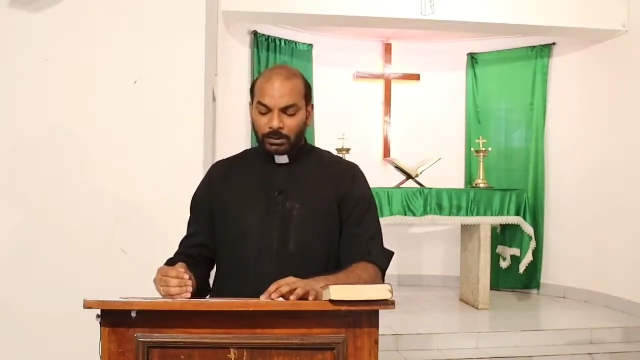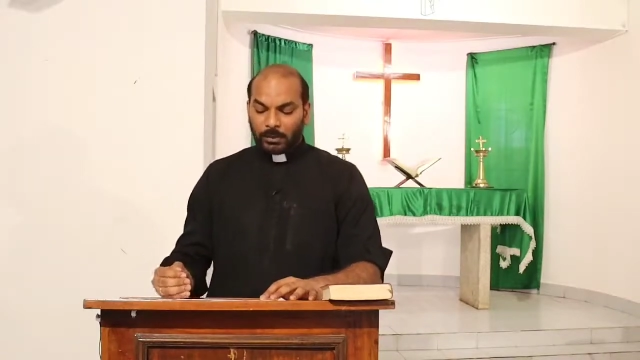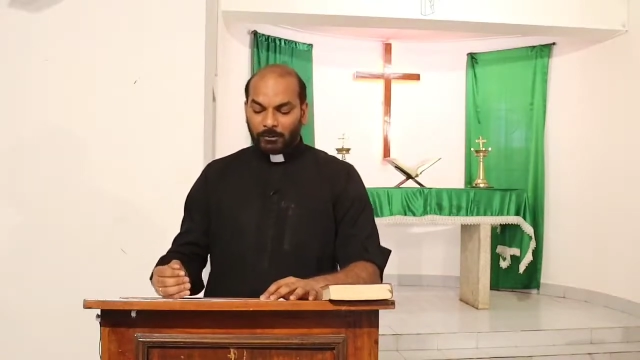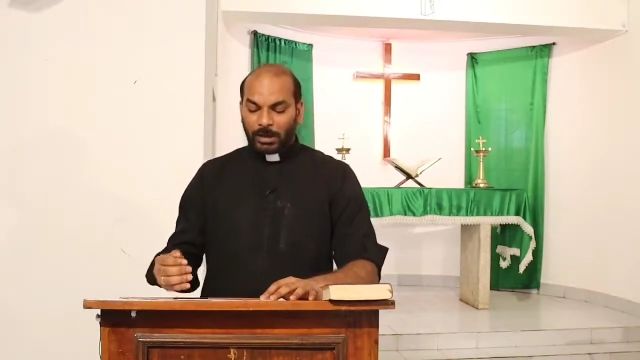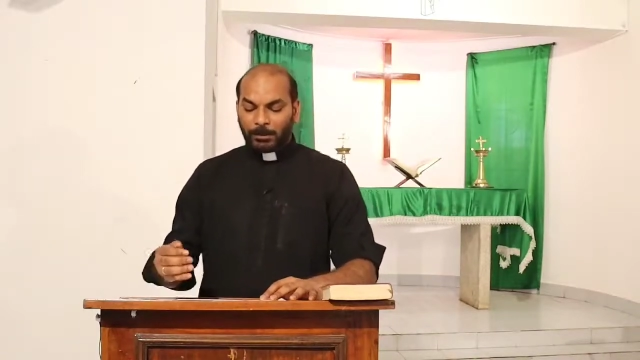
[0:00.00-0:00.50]

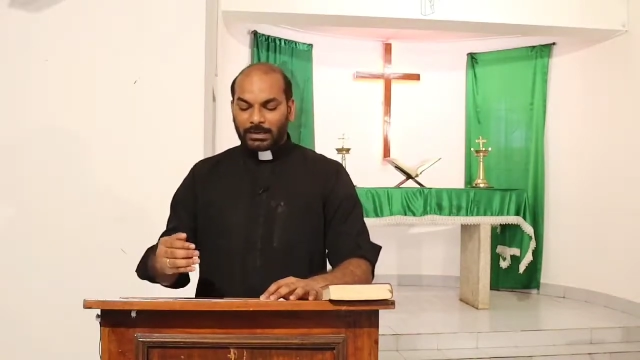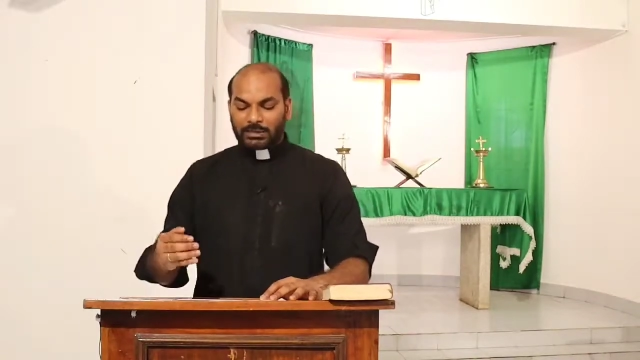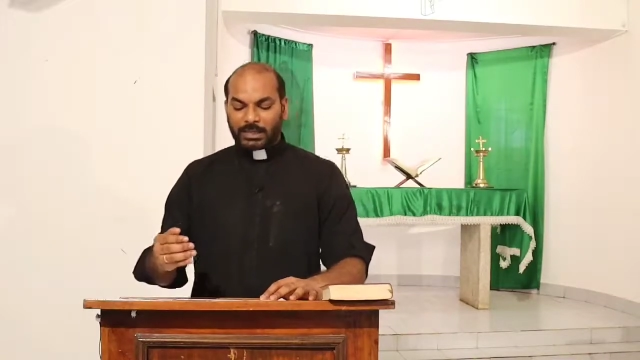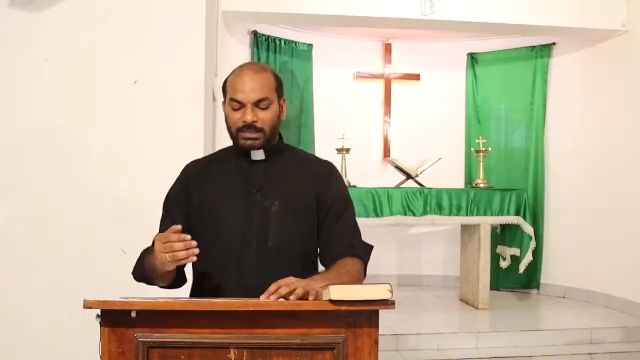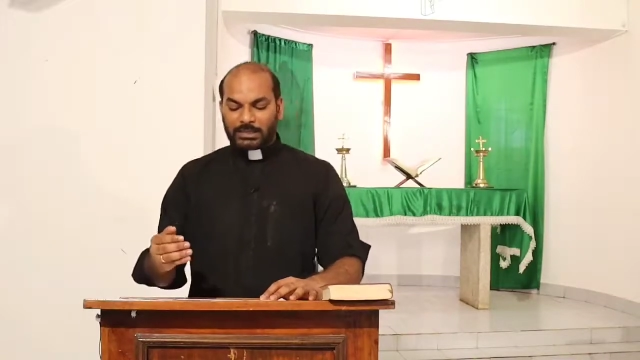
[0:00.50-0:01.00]
The verb
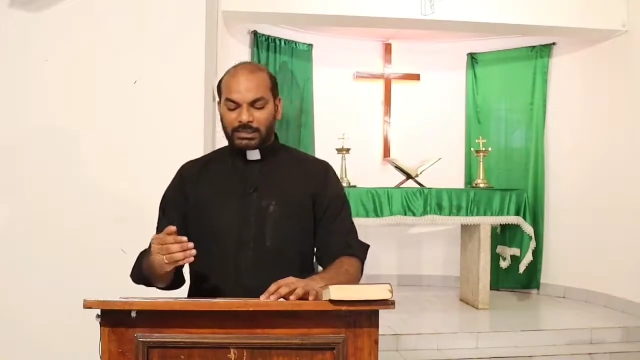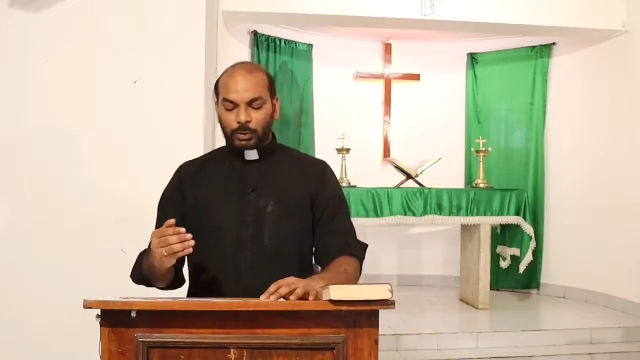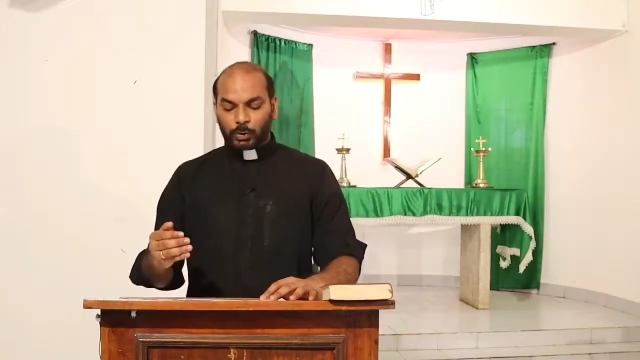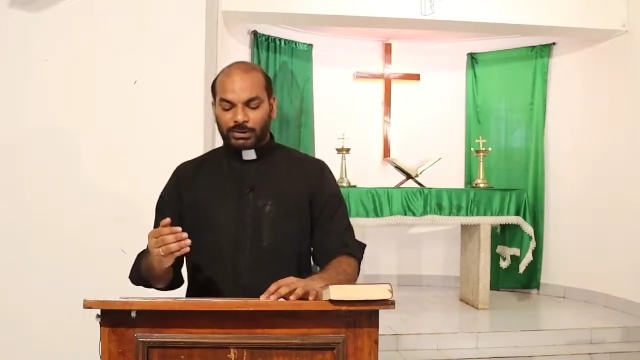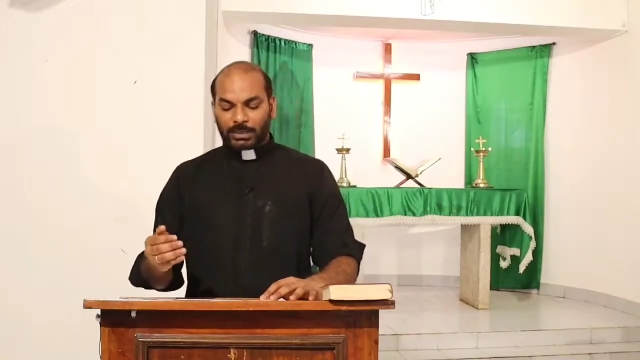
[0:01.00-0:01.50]
in Genesis
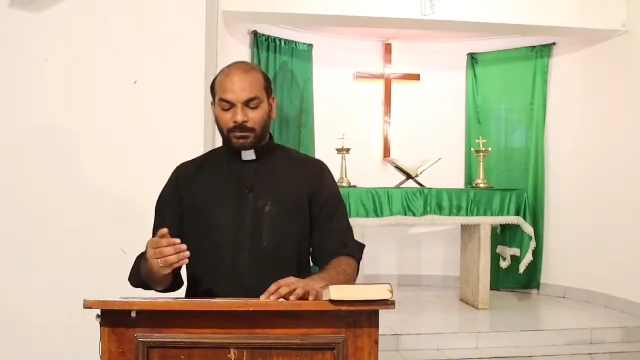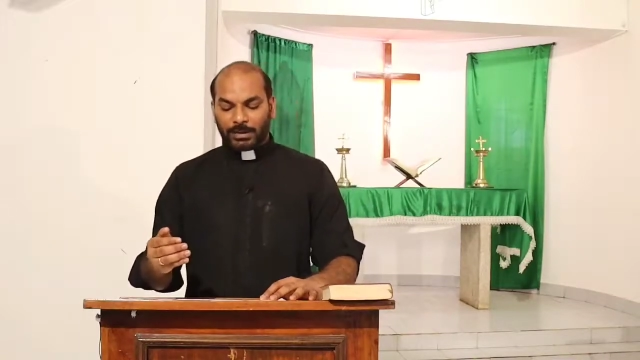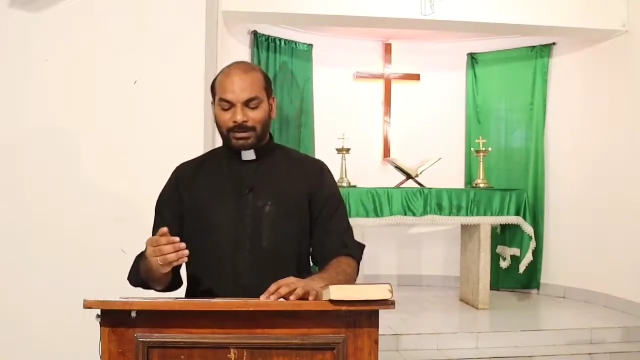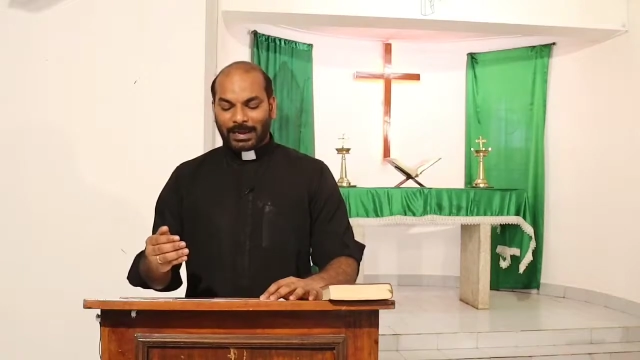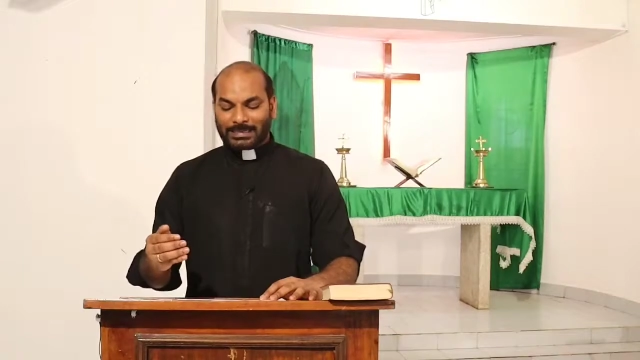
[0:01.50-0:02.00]

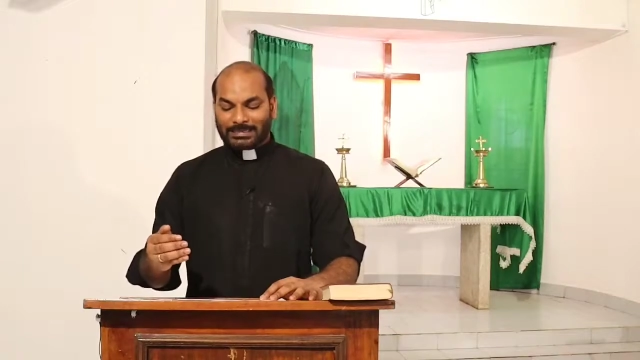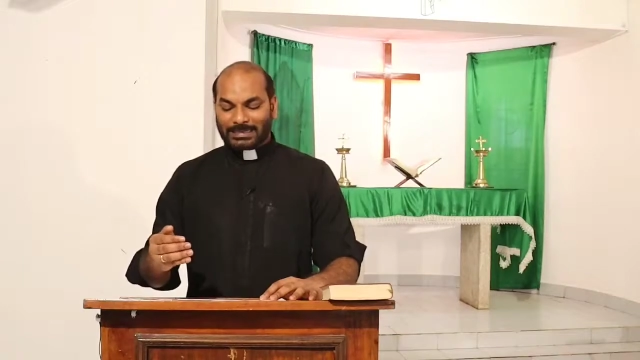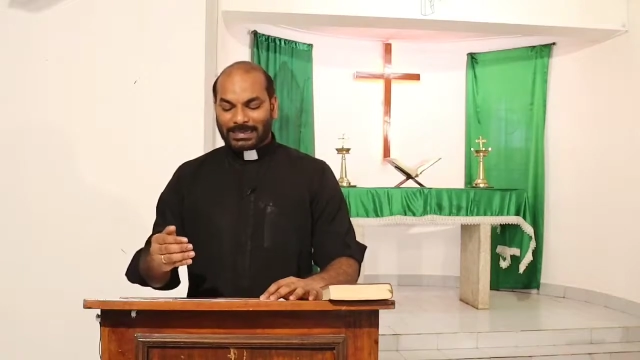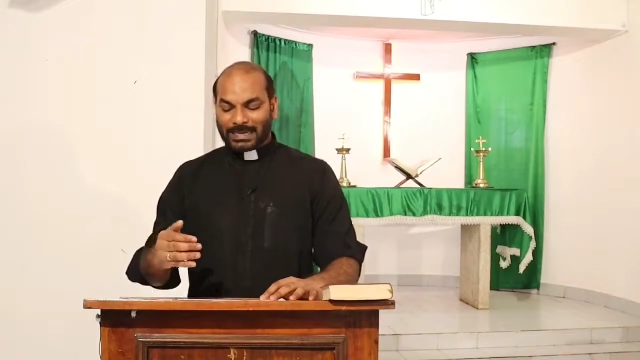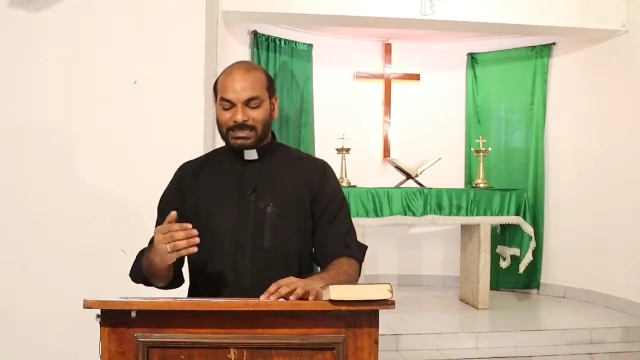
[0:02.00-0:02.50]
2:7
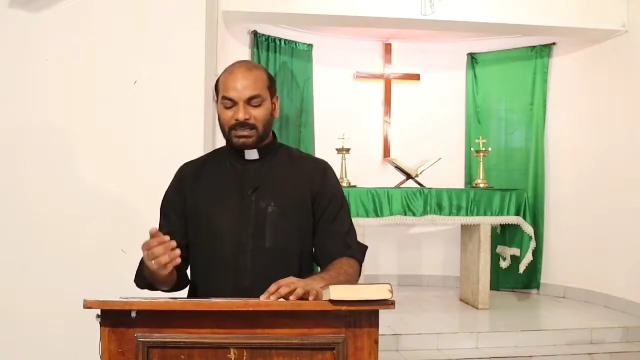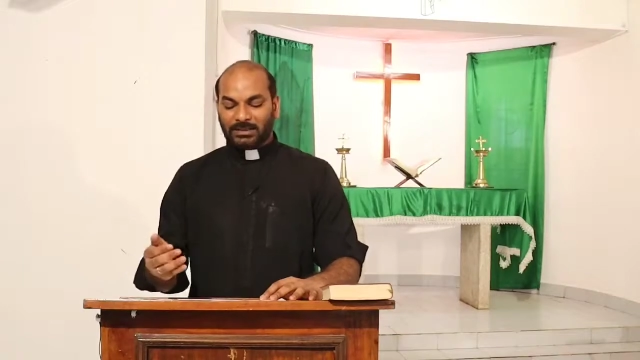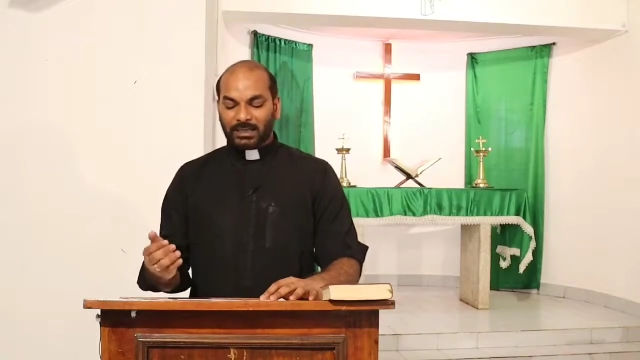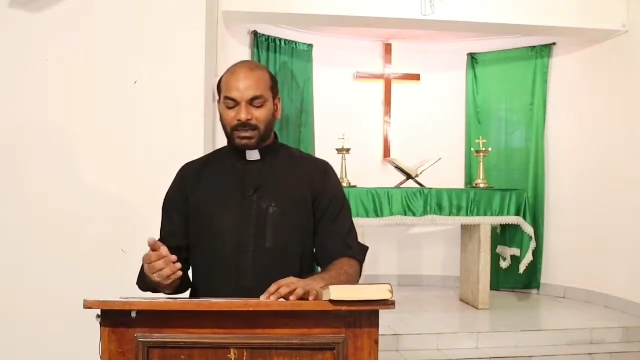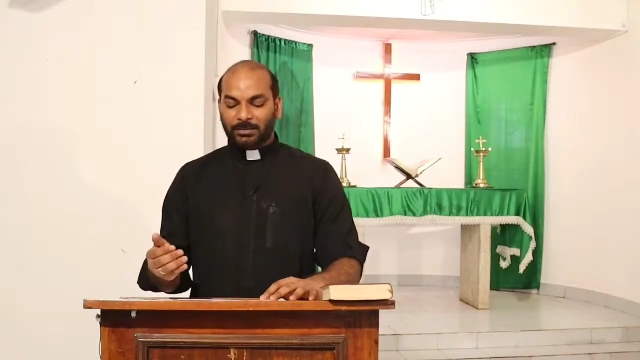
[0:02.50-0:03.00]
as
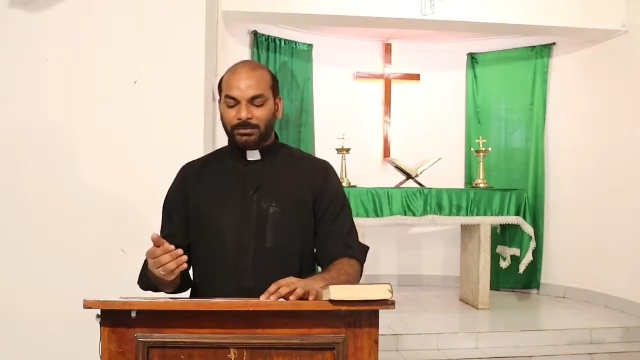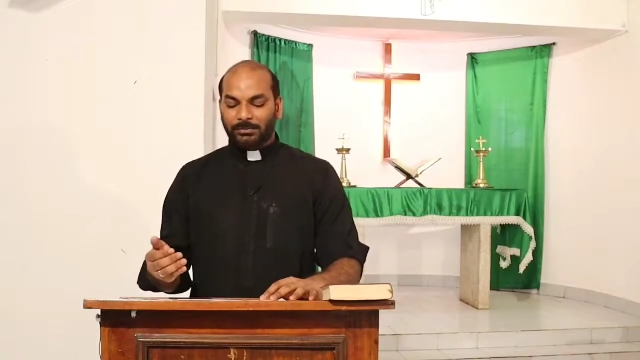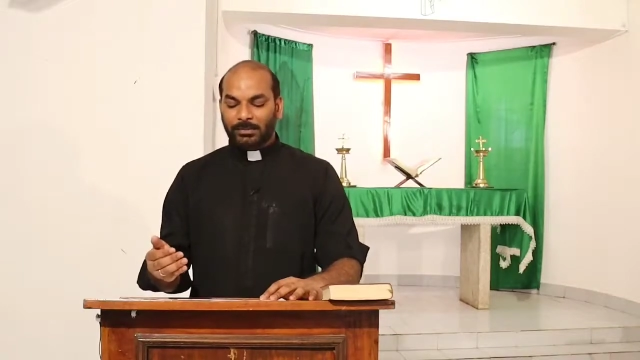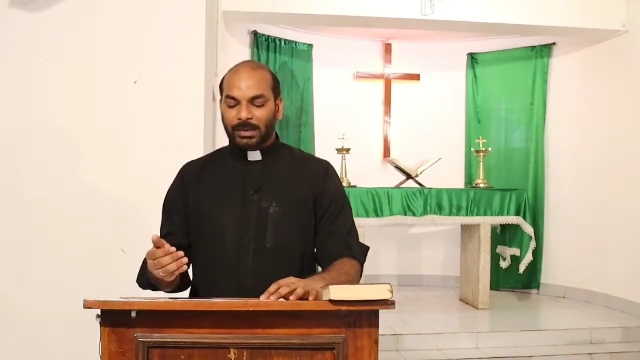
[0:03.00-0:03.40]
creation theme